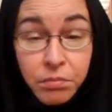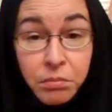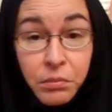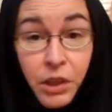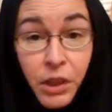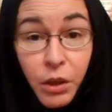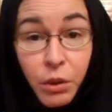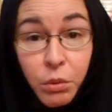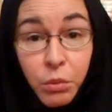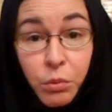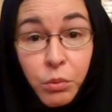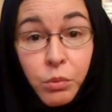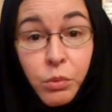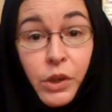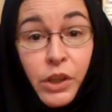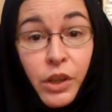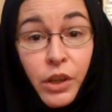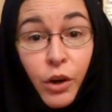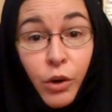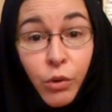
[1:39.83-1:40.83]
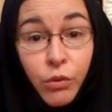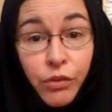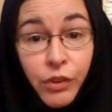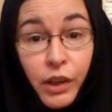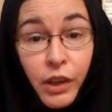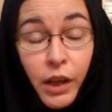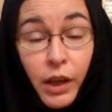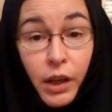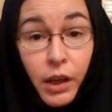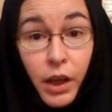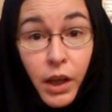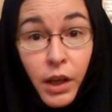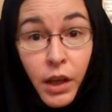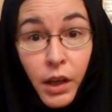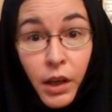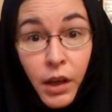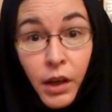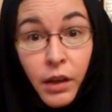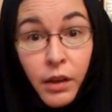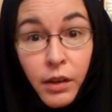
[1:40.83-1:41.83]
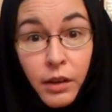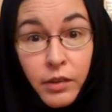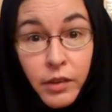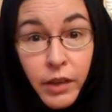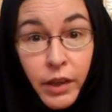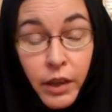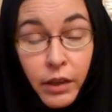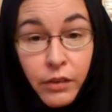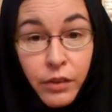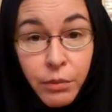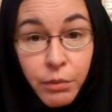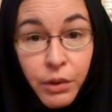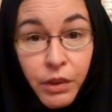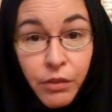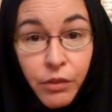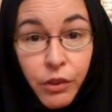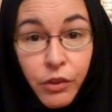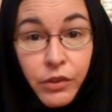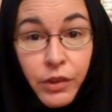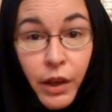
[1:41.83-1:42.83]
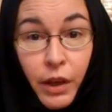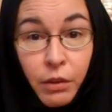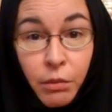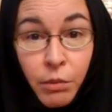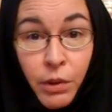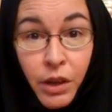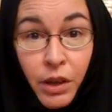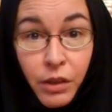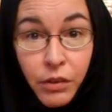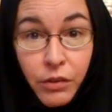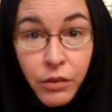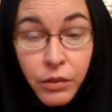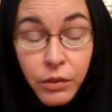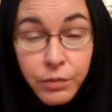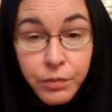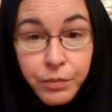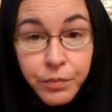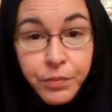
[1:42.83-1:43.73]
You know, when you don't feel like listening to me for 10 minutes.